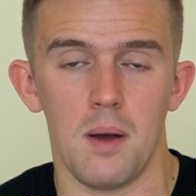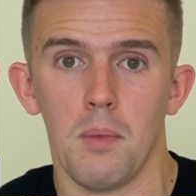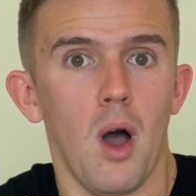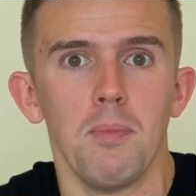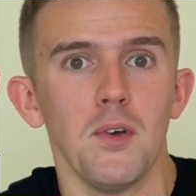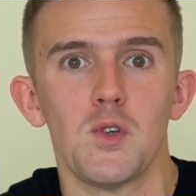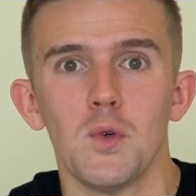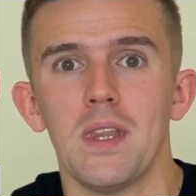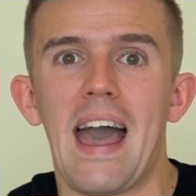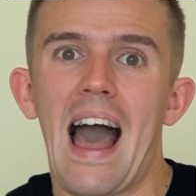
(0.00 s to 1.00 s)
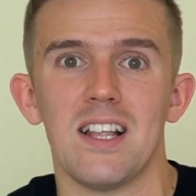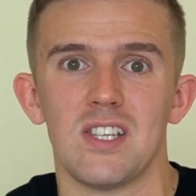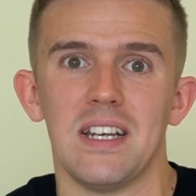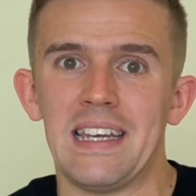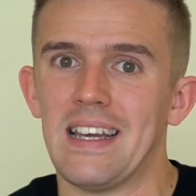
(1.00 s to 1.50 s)
I'm not sure they're
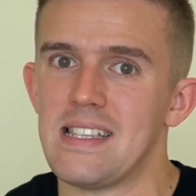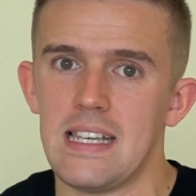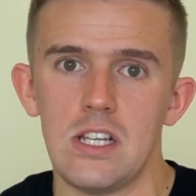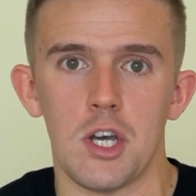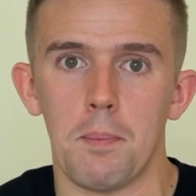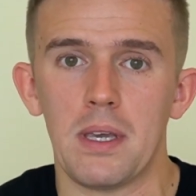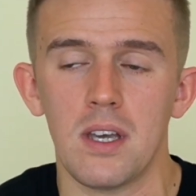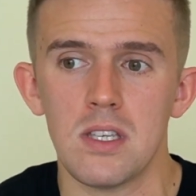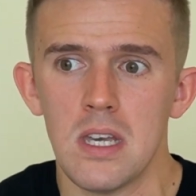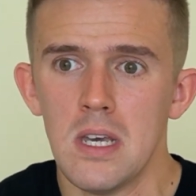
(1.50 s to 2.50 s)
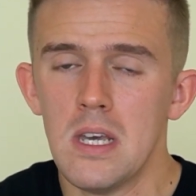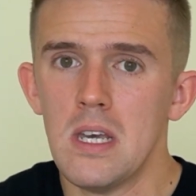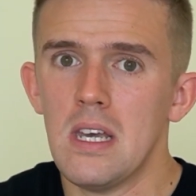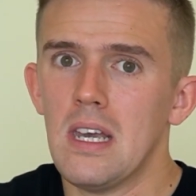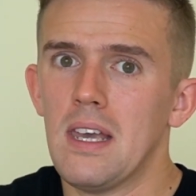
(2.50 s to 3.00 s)
actually a teacher, because
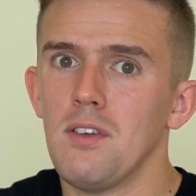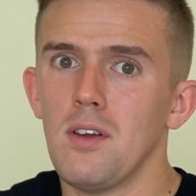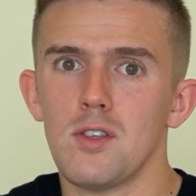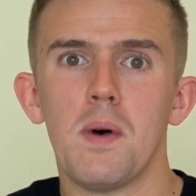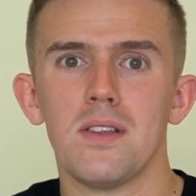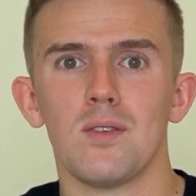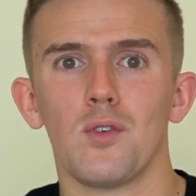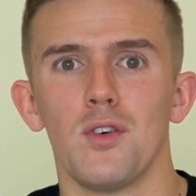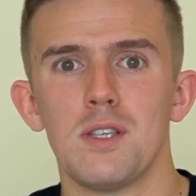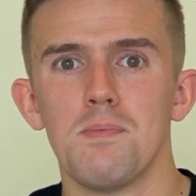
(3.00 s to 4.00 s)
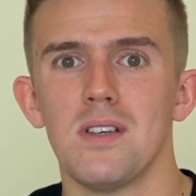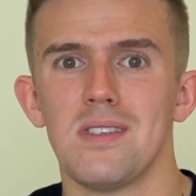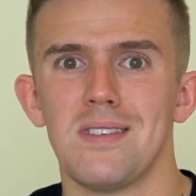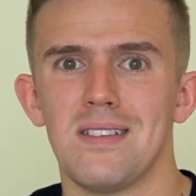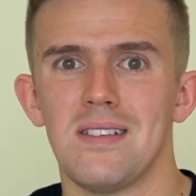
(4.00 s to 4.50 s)
if you don't smile till
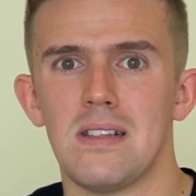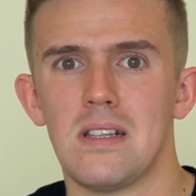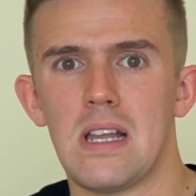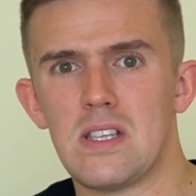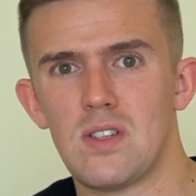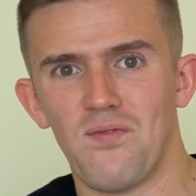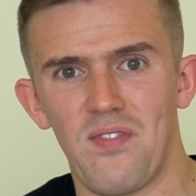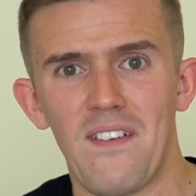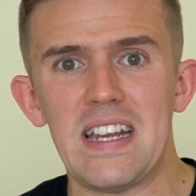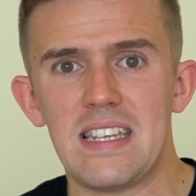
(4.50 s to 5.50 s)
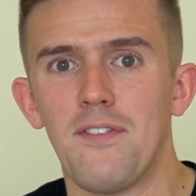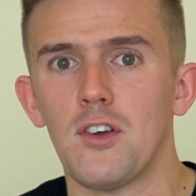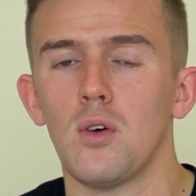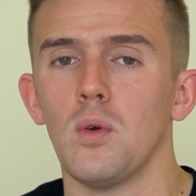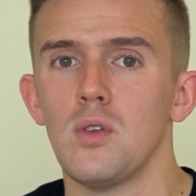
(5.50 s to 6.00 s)
Christmas, it's very
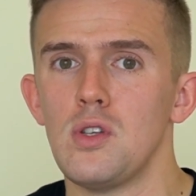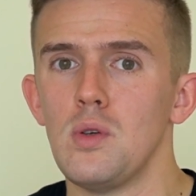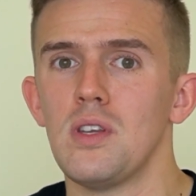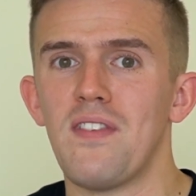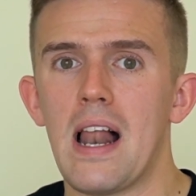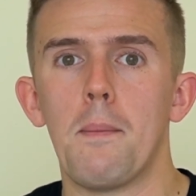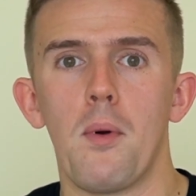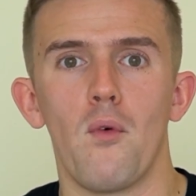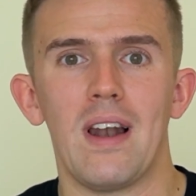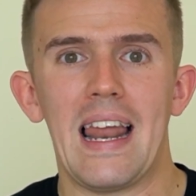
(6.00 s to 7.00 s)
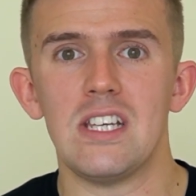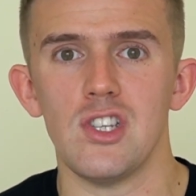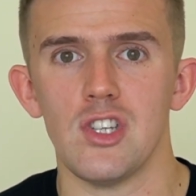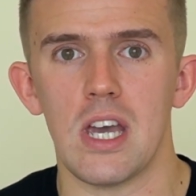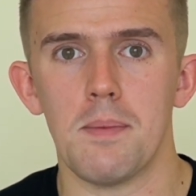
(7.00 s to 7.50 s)
difficult to develop
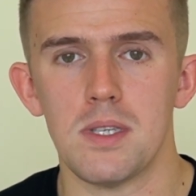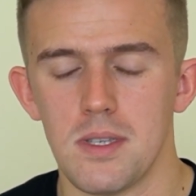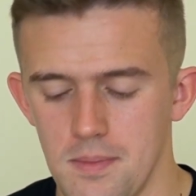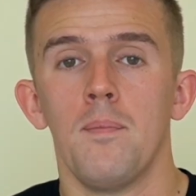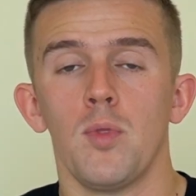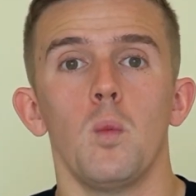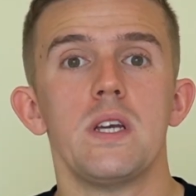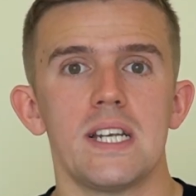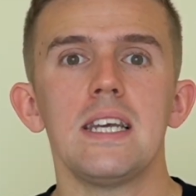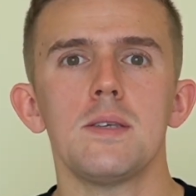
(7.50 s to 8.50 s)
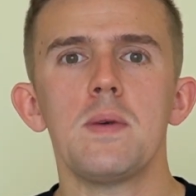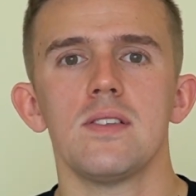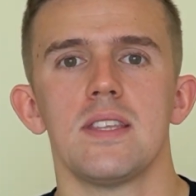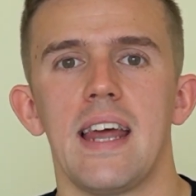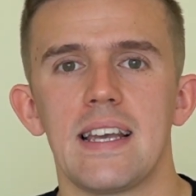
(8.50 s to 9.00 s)
relationships. Which links me on
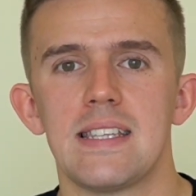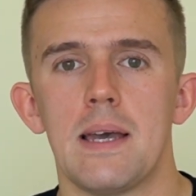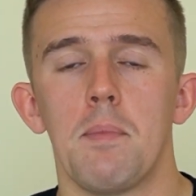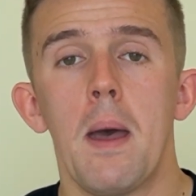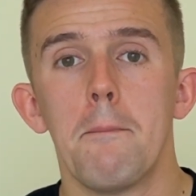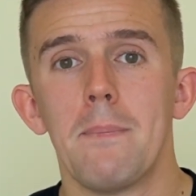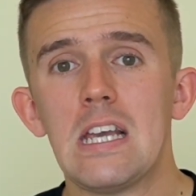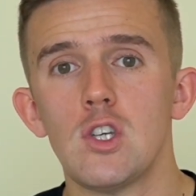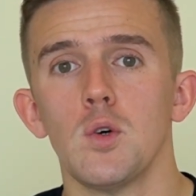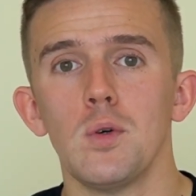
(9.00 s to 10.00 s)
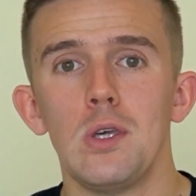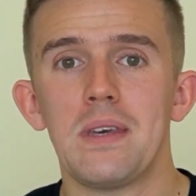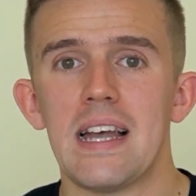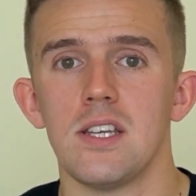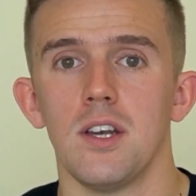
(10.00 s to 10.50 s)
to the next tip. Make sure you
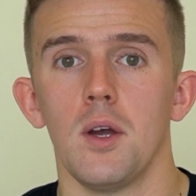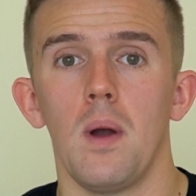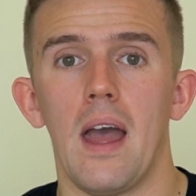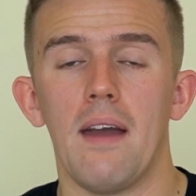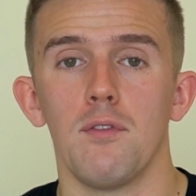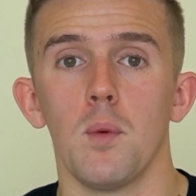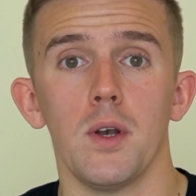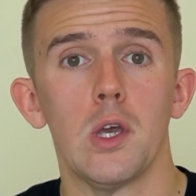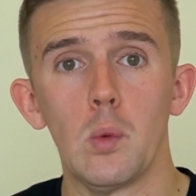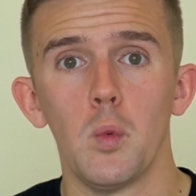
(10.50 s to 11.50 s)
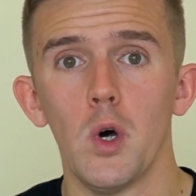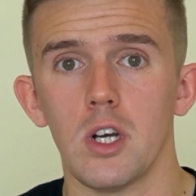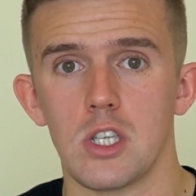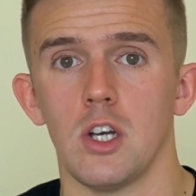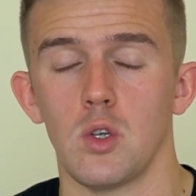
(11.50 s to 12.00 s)
get to know everyone who
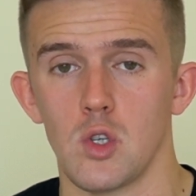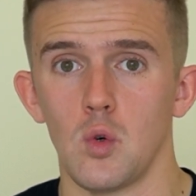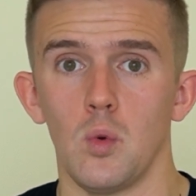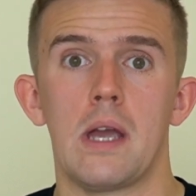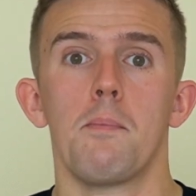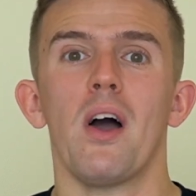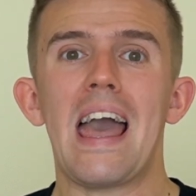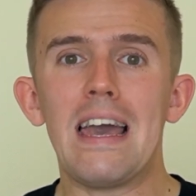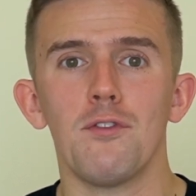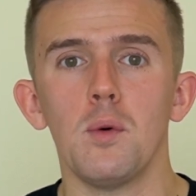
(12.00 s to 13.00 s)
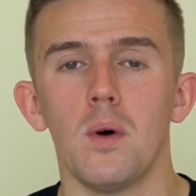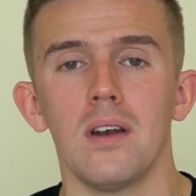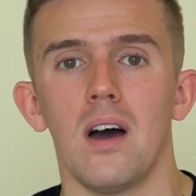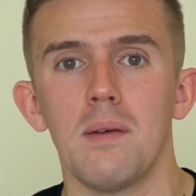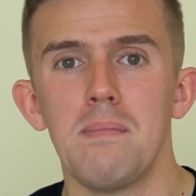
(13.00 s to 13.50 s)
works at your school. Now, by
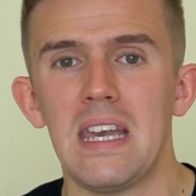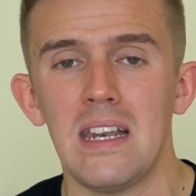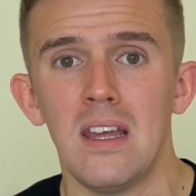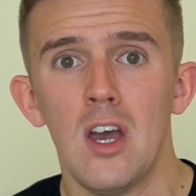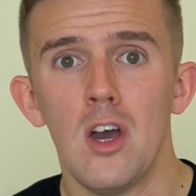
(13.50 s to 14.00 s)
everyone, I mean